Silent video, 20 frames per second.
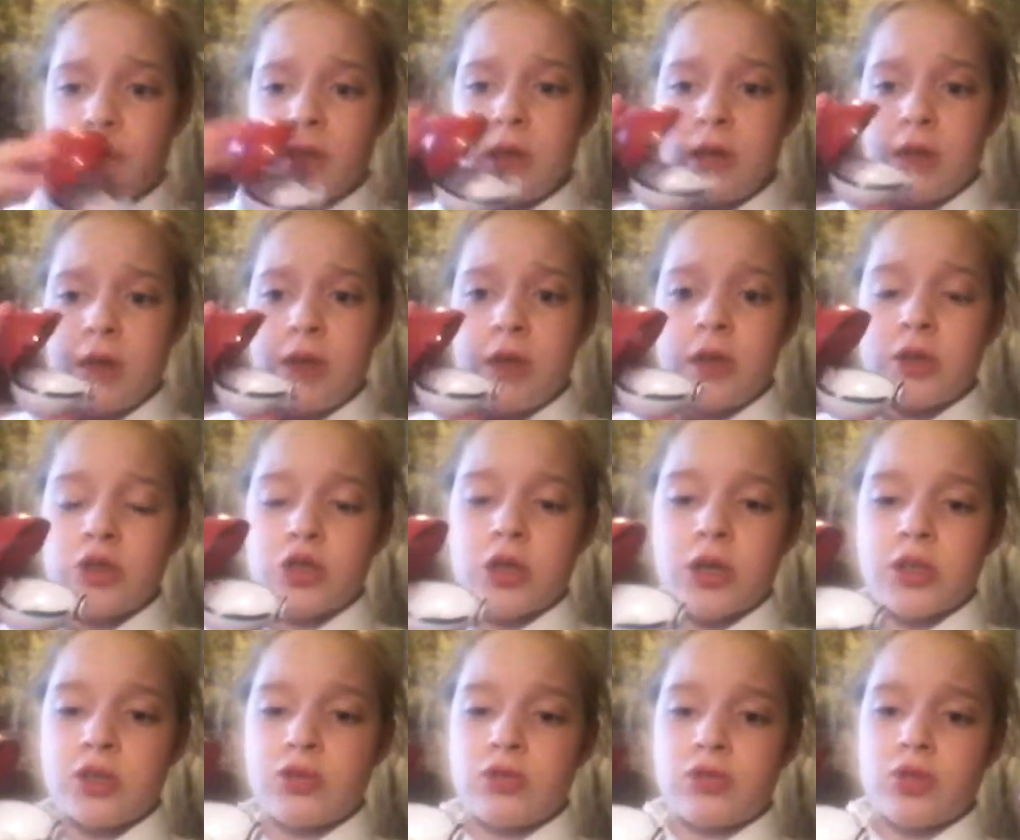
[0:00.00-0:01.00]
Tried to
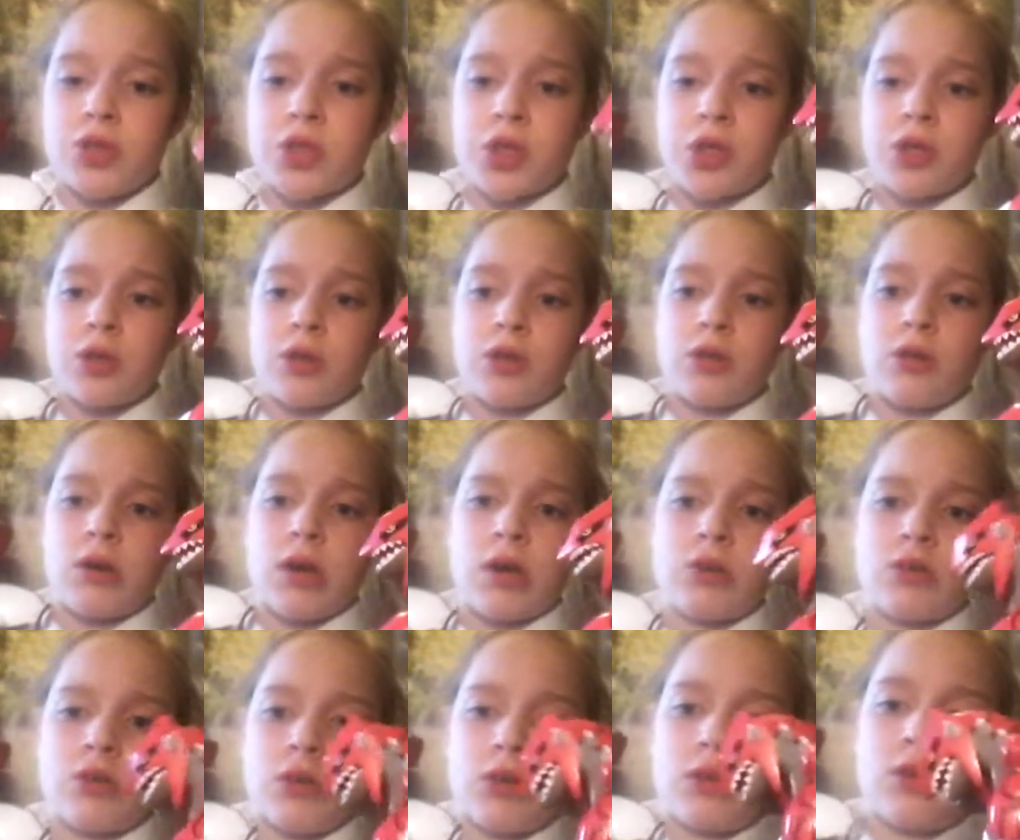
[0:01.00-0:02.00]
return the
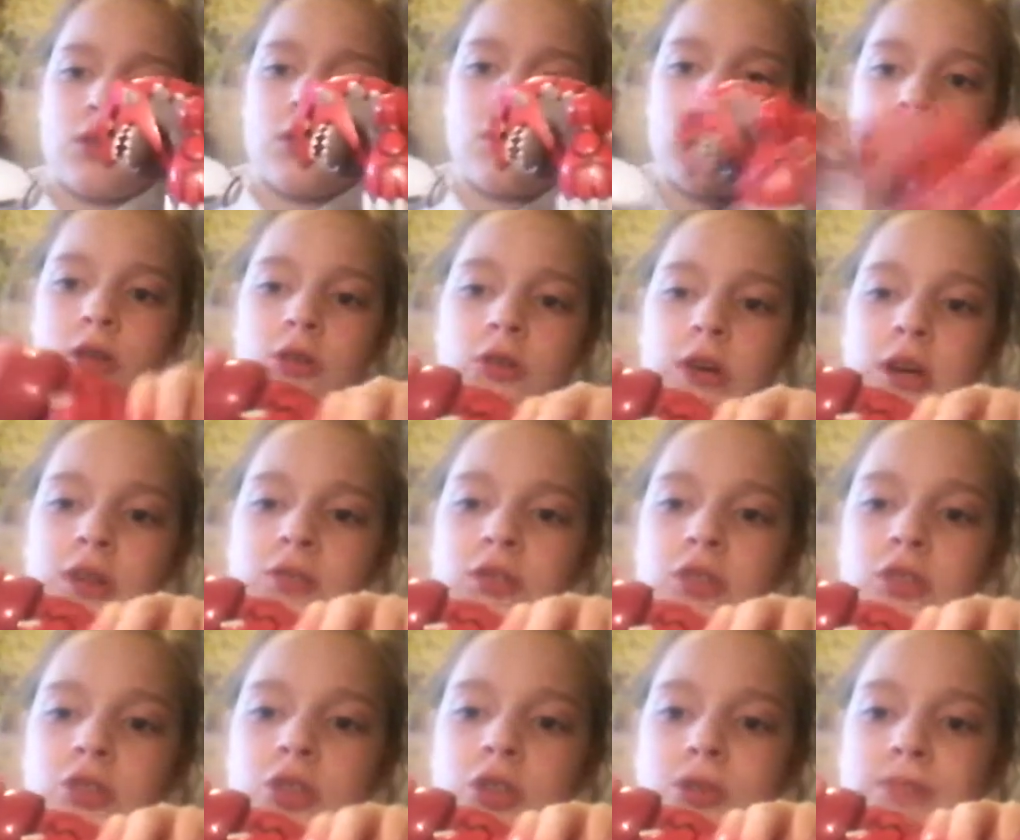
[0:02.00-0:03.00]
Groudon. The Groudon
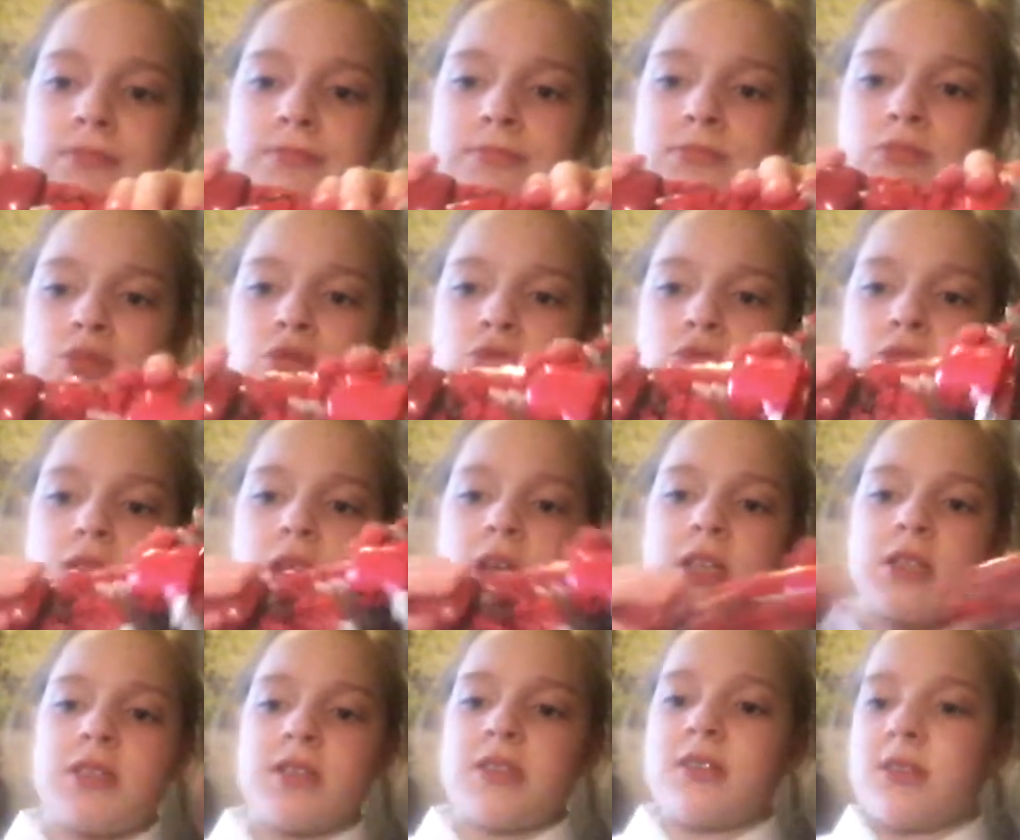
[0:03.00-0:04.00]
jumped right
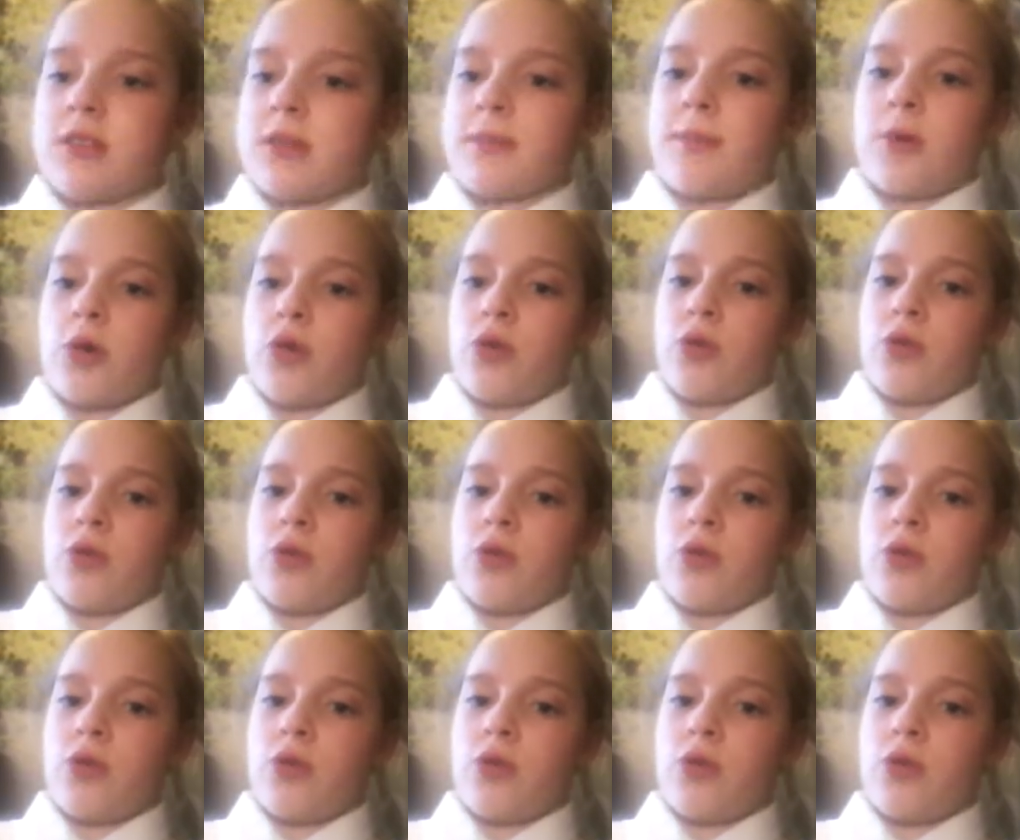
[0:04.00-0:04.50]
into the ball.